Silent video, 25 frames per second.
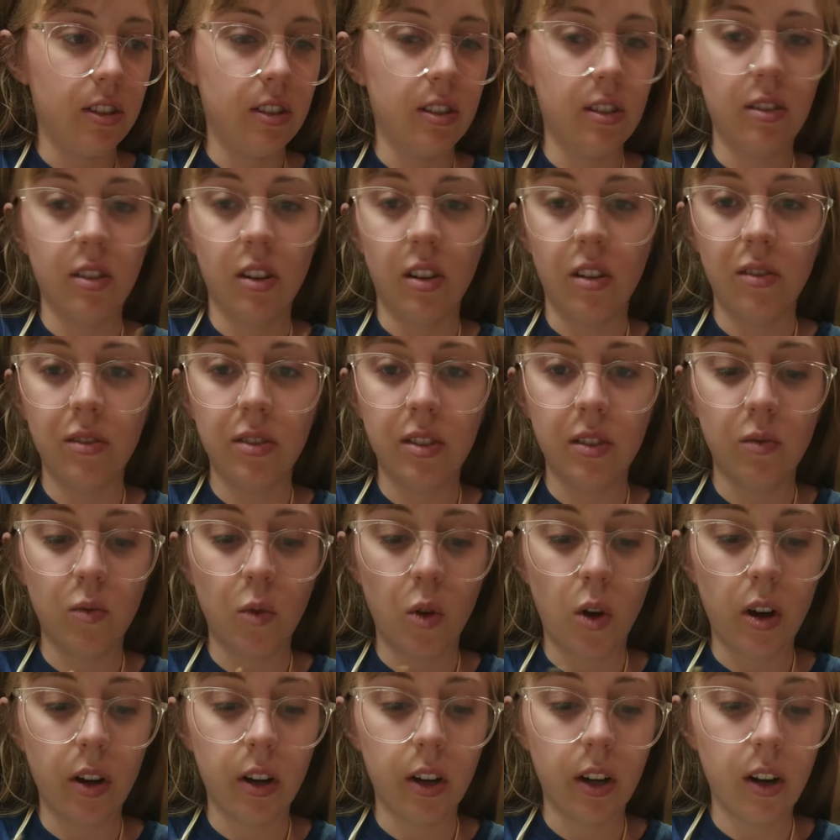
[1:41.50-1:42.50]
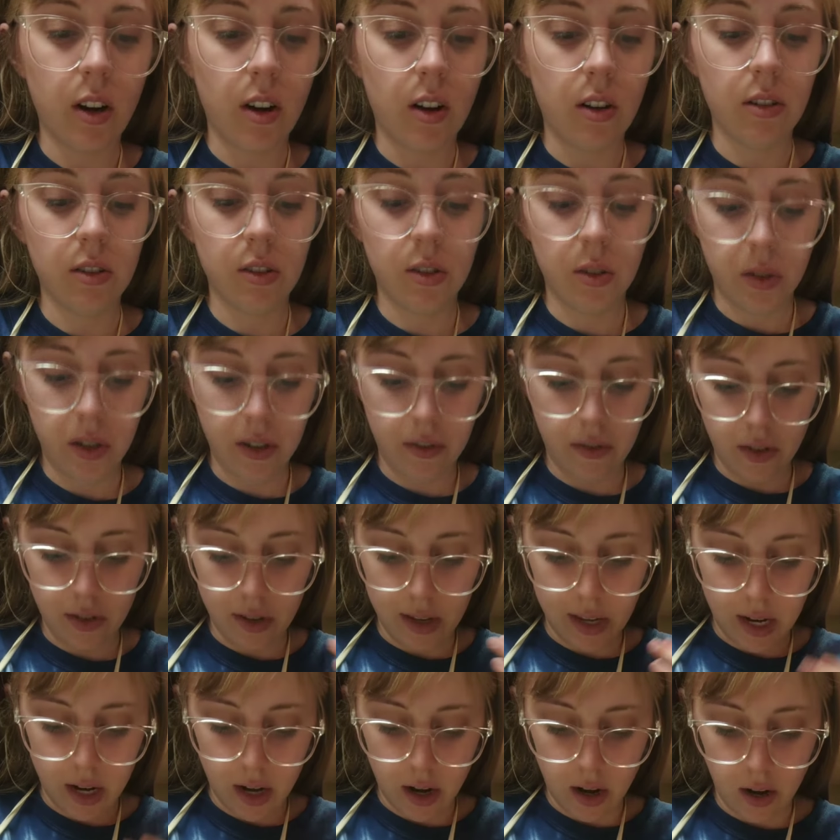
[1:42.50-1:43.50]
dissolves in water. Also, if you
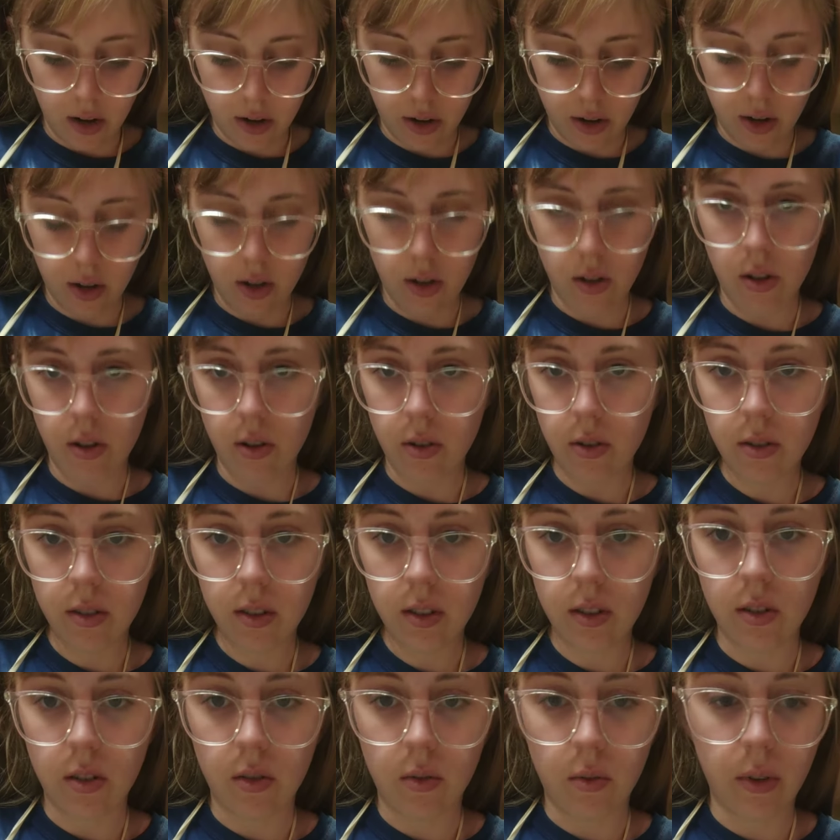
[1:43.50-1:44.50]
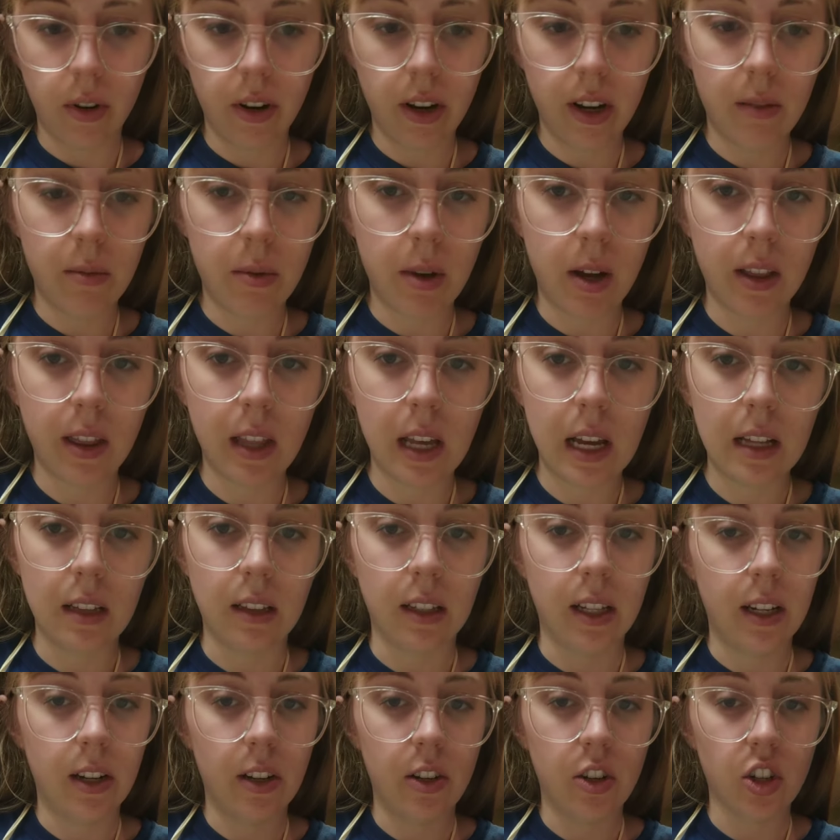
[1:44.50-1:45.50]
get it on your clothes, don't worry about that.
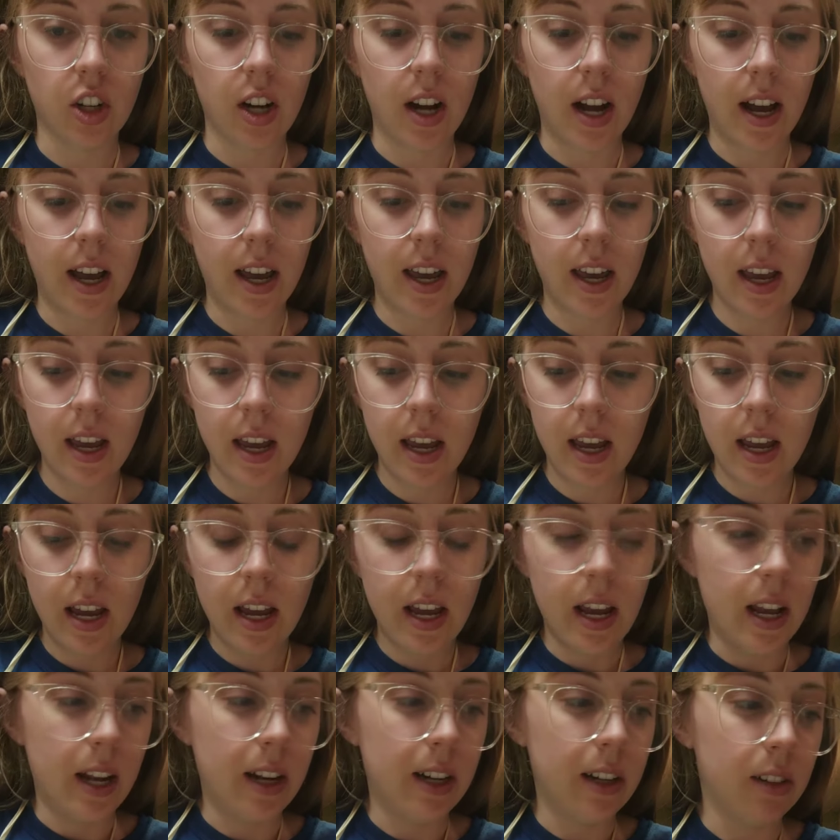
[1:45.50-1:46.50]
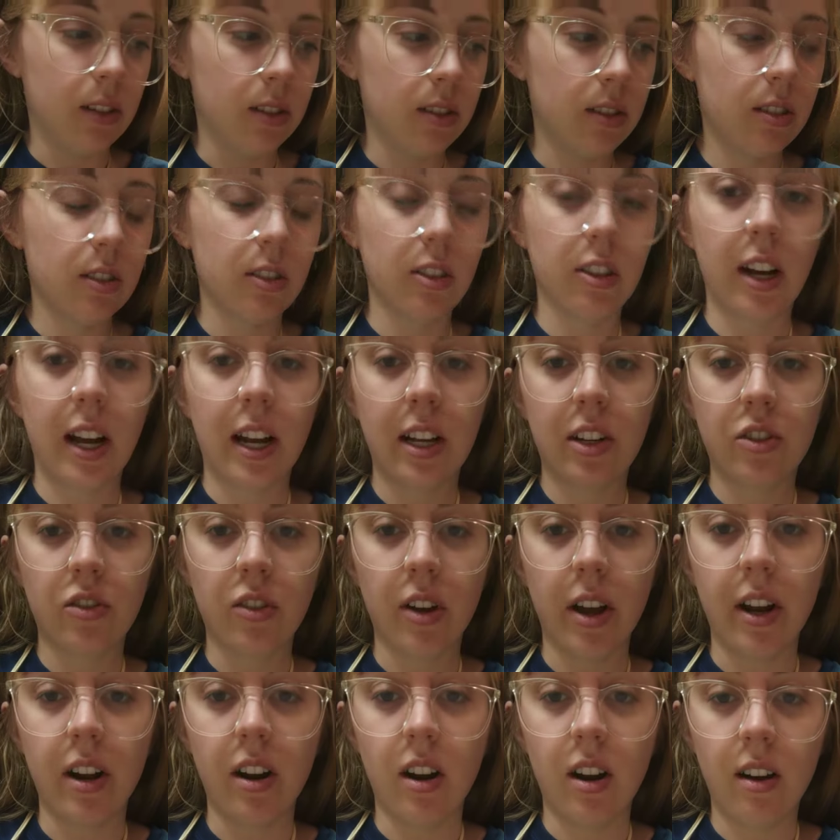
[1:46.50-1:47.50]
Let it dry and it'll scratch
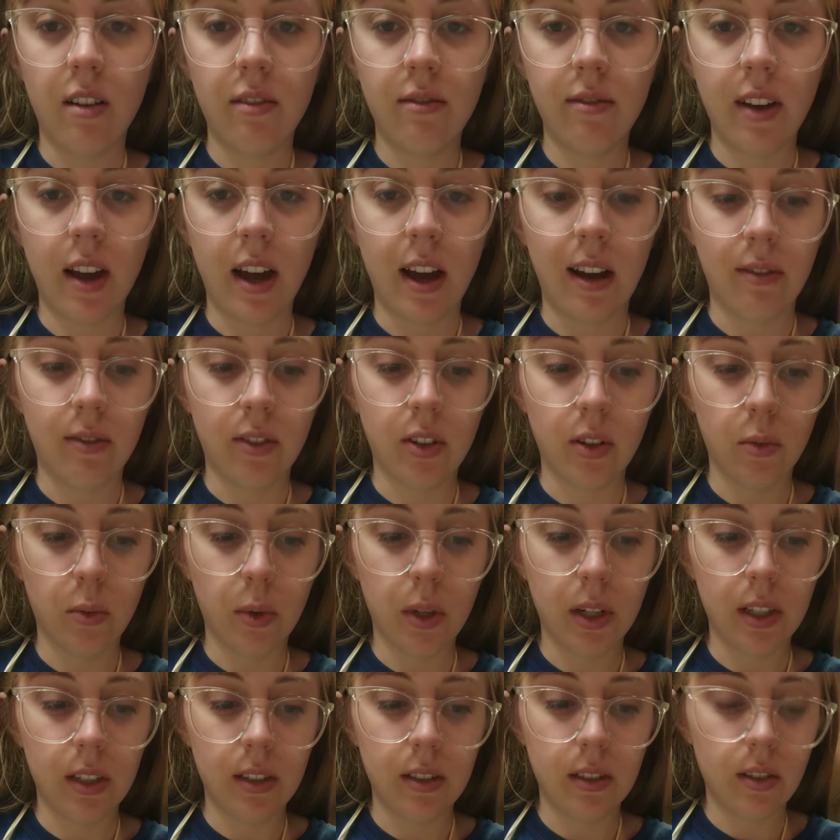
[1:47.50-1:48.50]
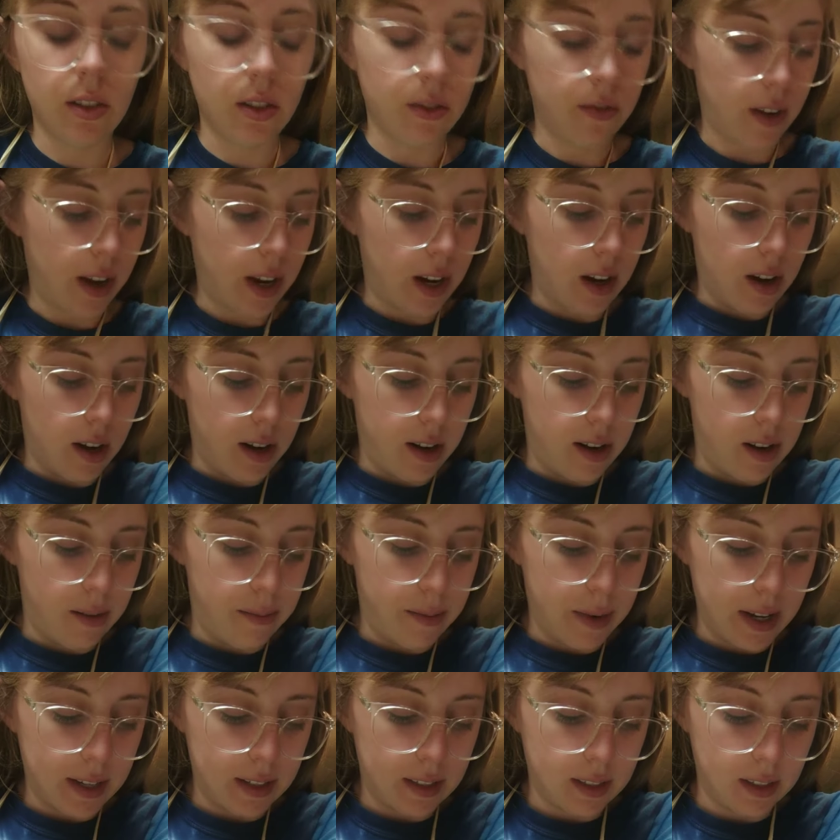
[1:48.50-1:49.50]
right off afterwards. So if I got it on
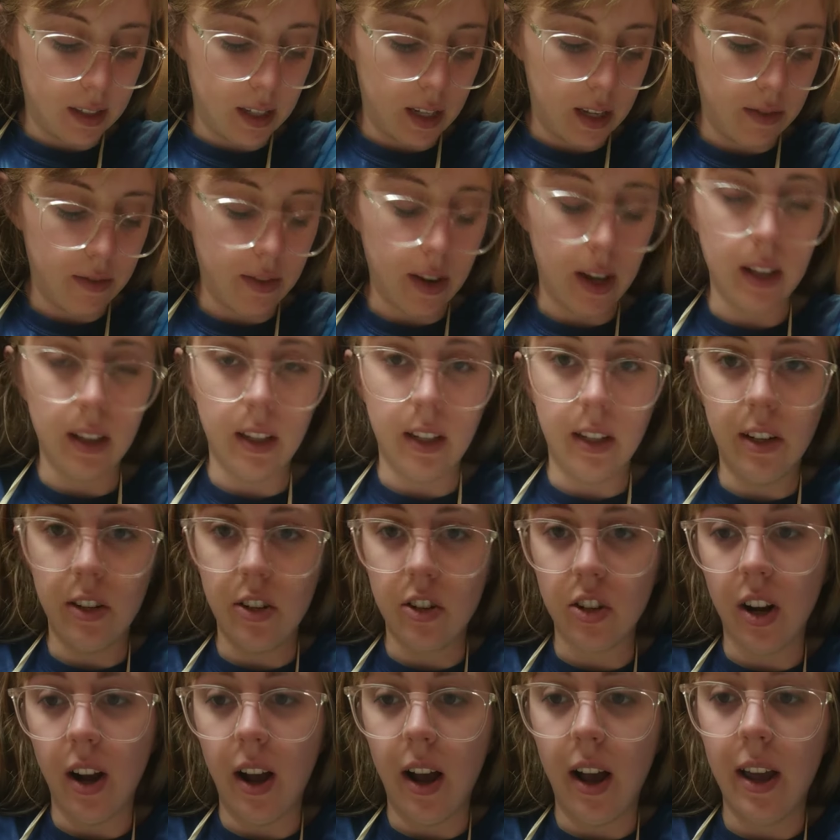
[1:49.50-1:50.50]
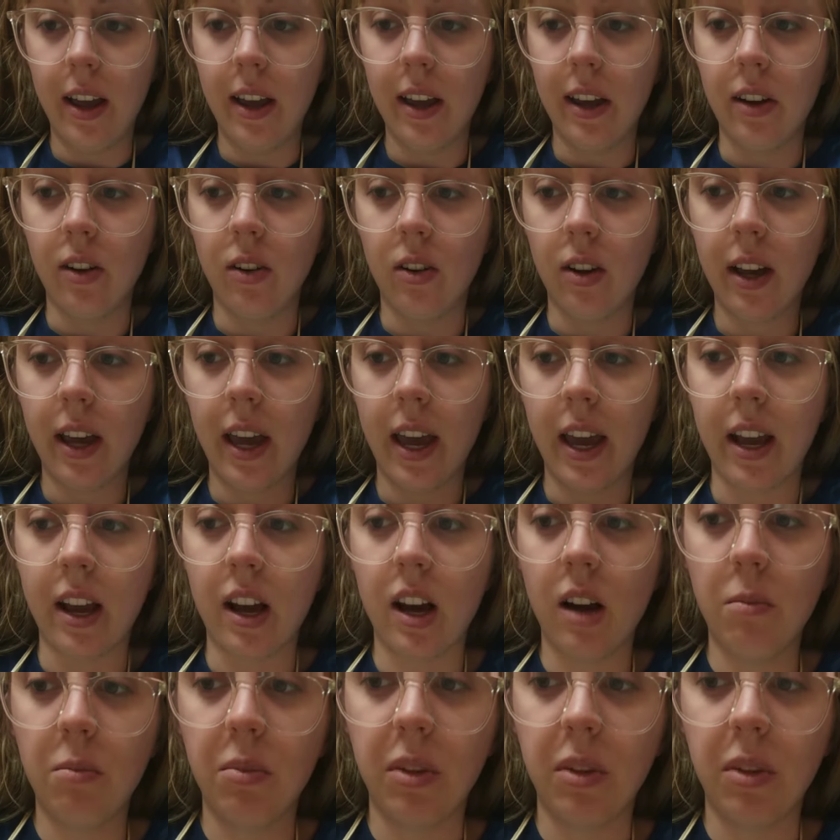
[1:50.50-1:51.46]
my sleeve, I let it dry, it'll cake up